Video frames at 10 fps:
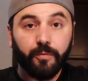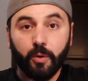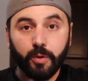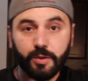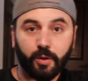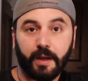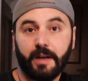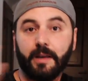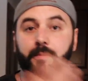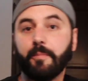course, you
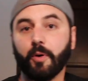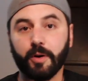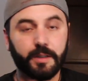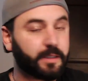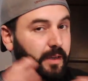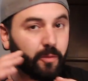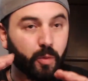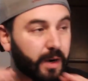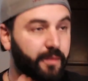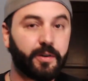can import
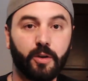wherever